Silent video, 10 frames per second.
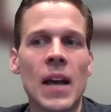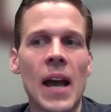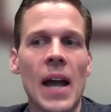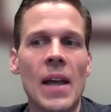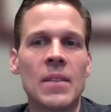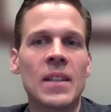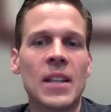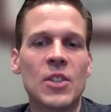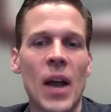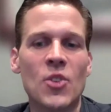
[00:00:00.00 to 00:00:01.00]

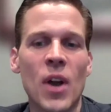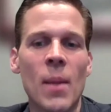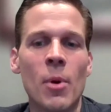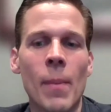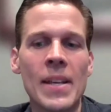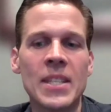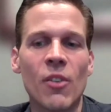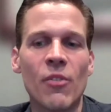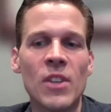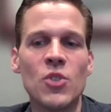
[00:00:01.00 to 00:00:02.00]
I try to put
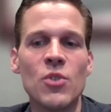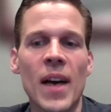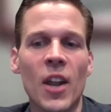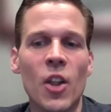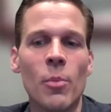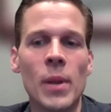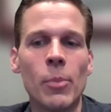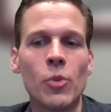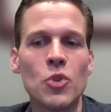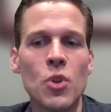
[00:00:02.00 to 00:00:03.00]
myself into
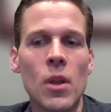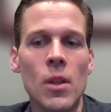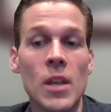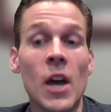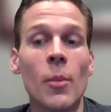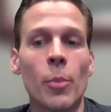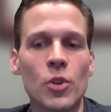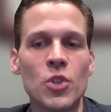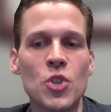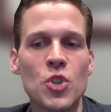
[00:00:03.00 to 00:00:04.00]
the other
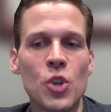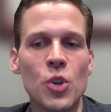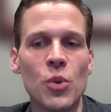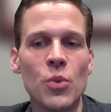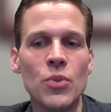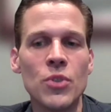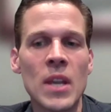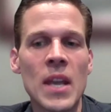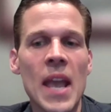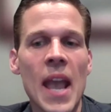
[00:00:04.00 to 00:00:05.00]
person's
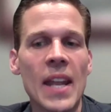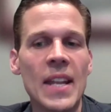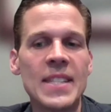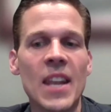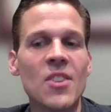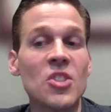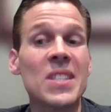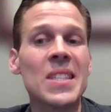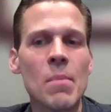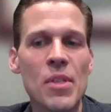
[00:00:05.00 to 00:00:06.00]
shoes, and instead of
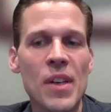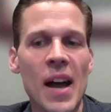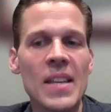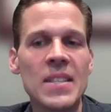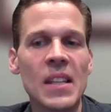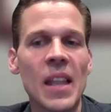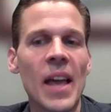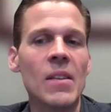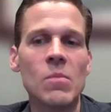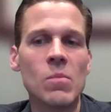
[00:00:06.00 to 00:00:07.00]
just sympathizing,
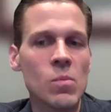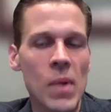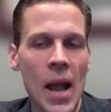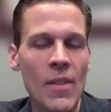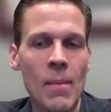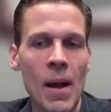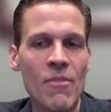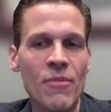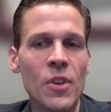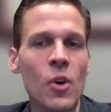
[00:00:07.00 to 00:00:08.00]
like how they
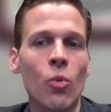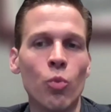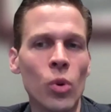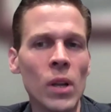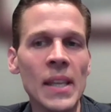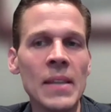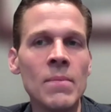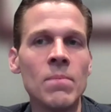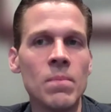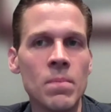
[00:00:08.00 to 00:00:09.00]
might feel,
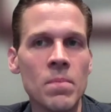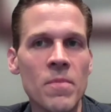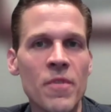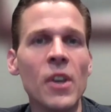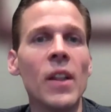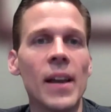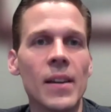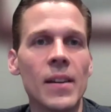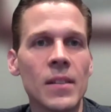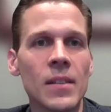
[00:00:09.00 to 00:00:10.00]
really feel it.